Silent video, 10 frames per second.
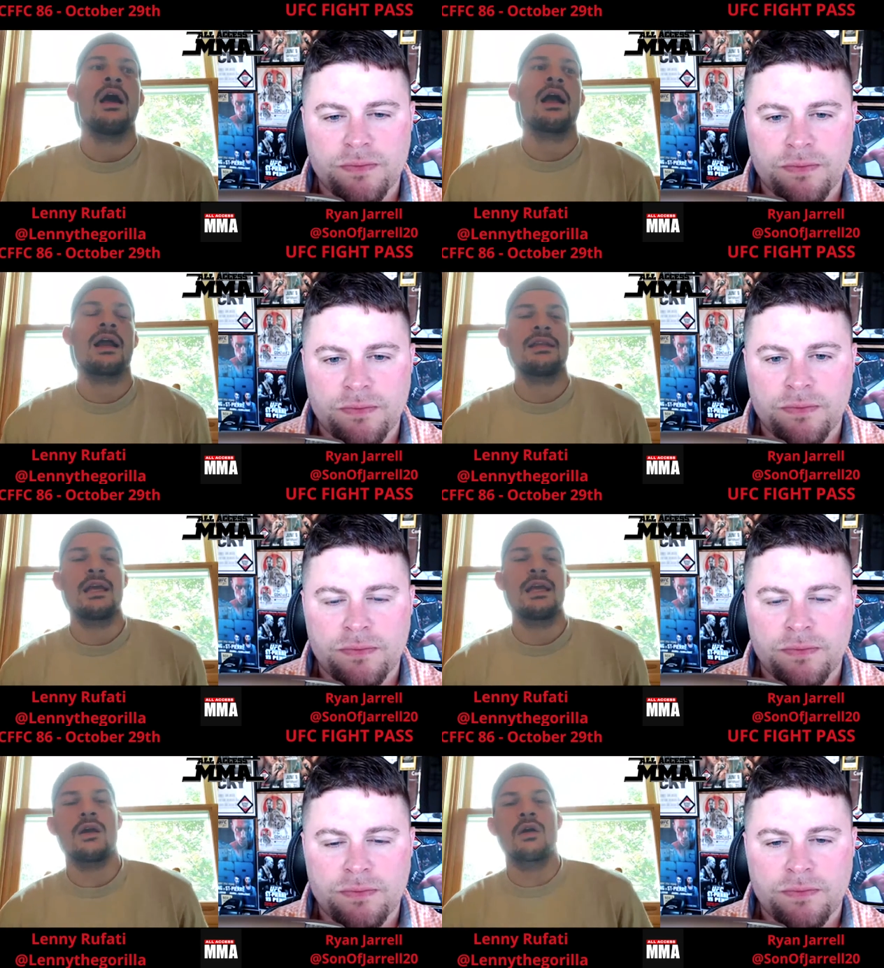Speaker 1: I got to
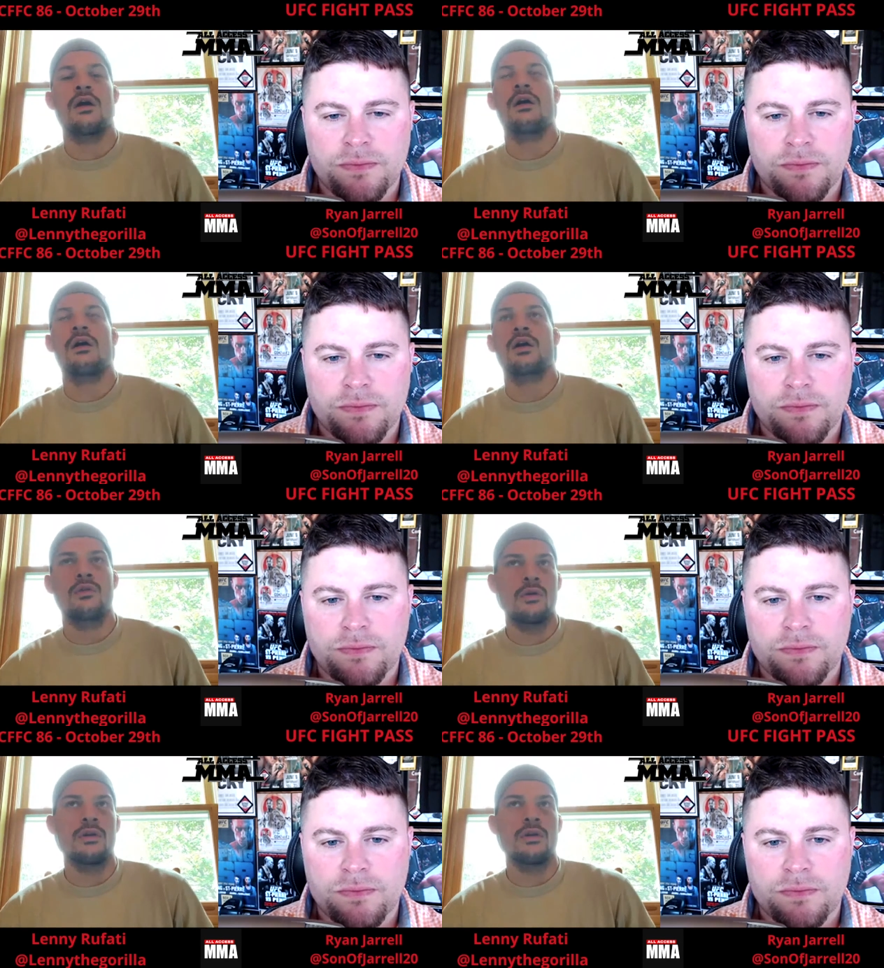take a uh,
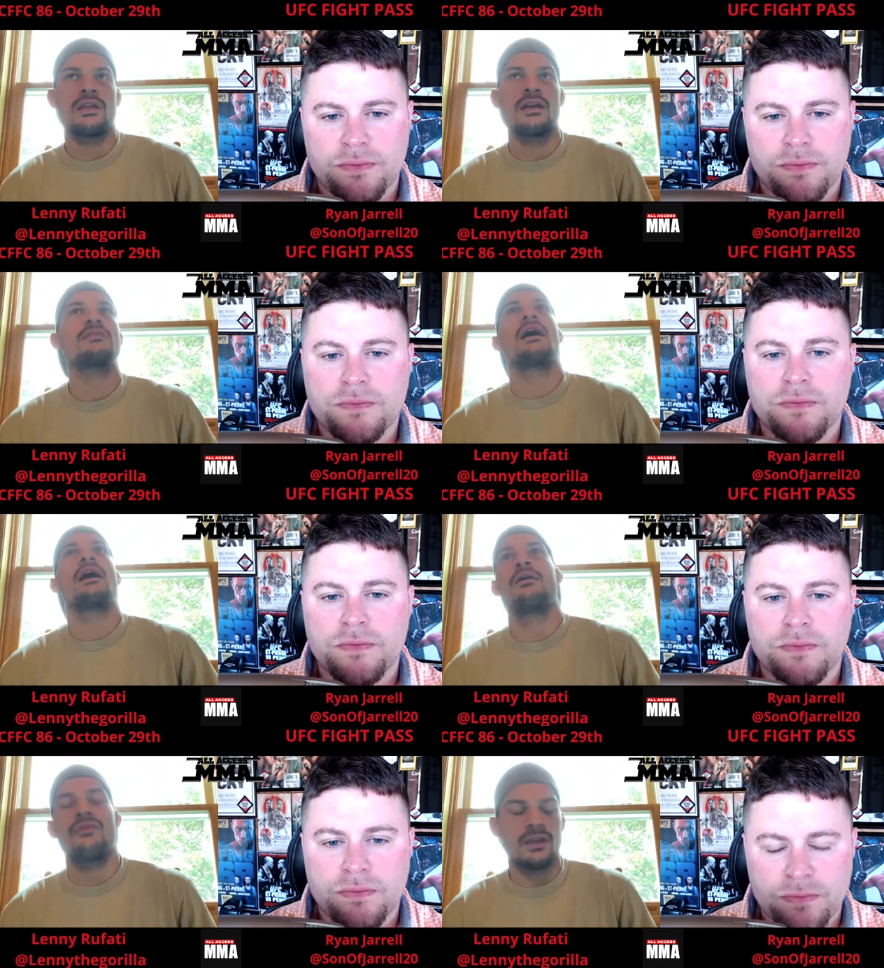corona test
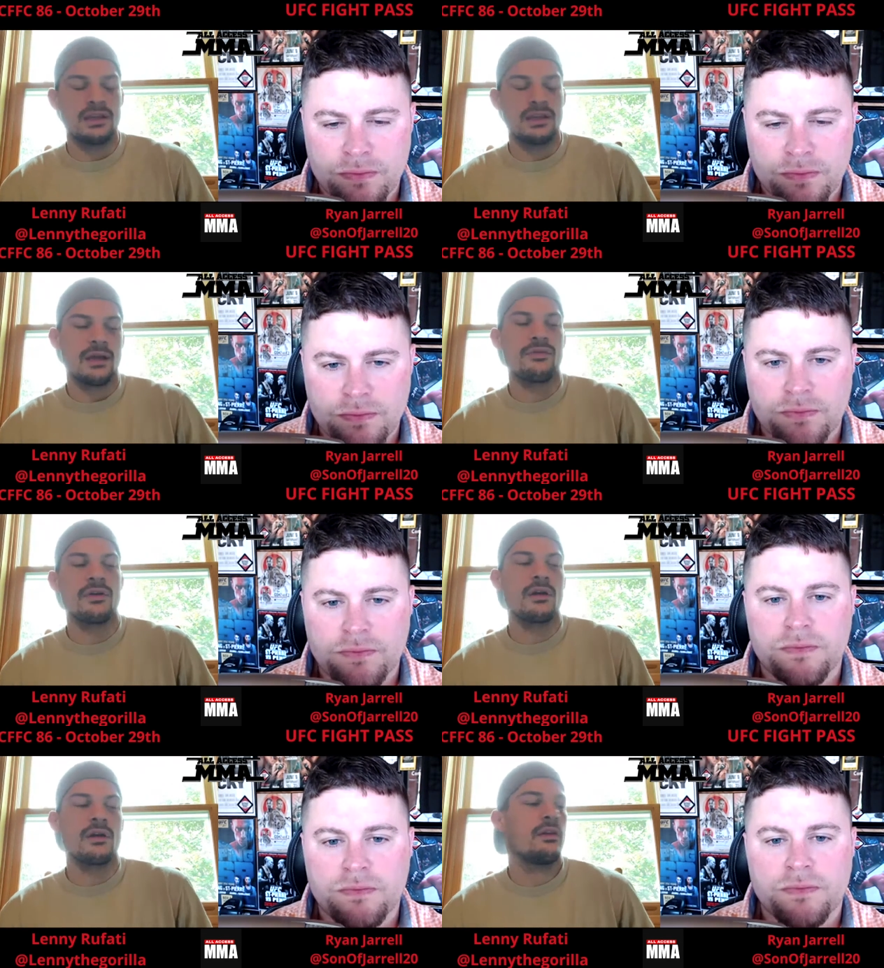out in
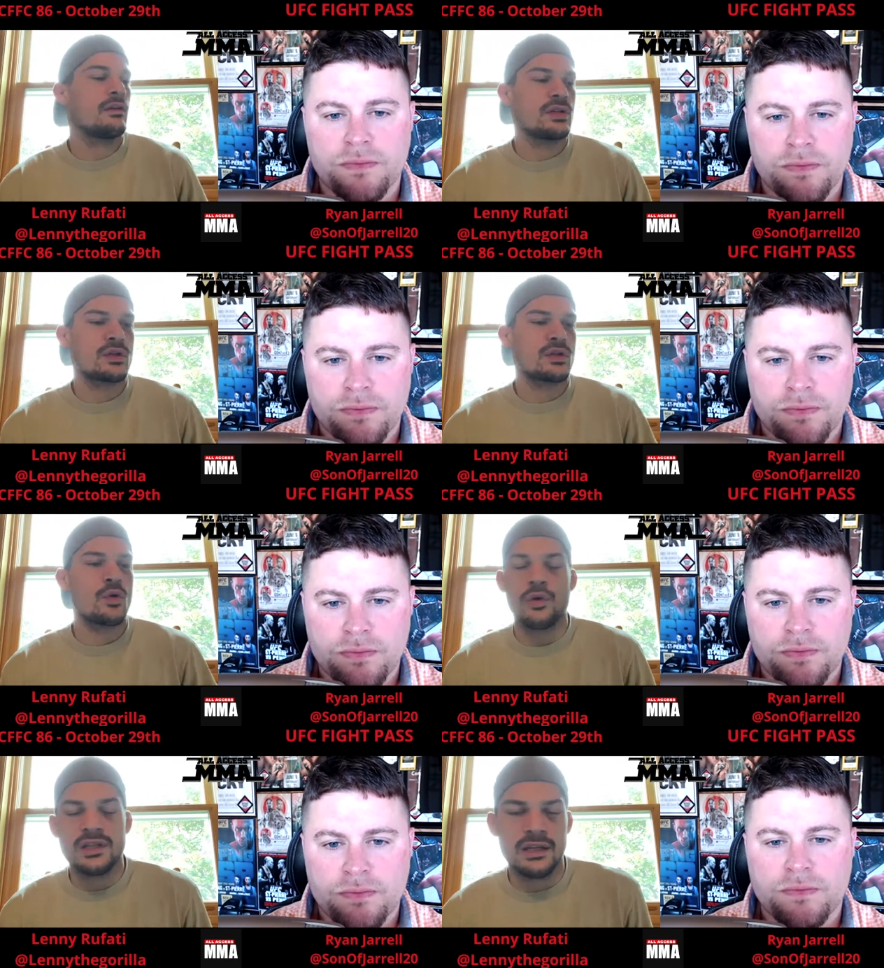Philadelphia and then just
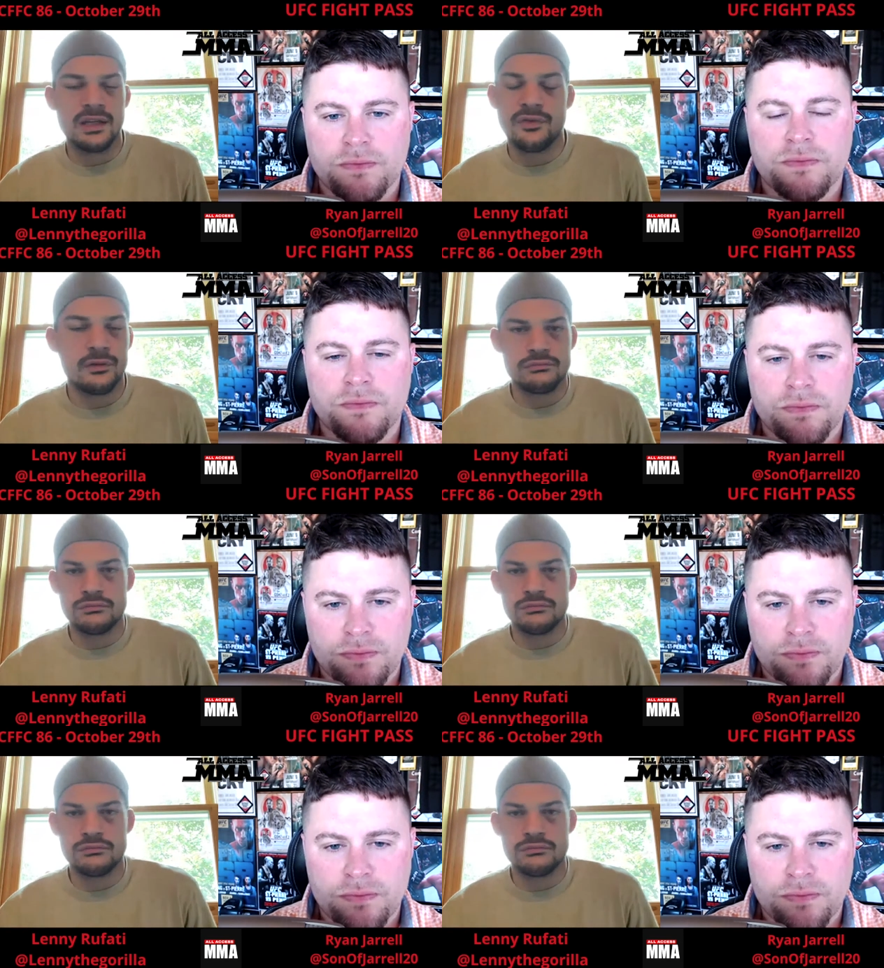quarantine for,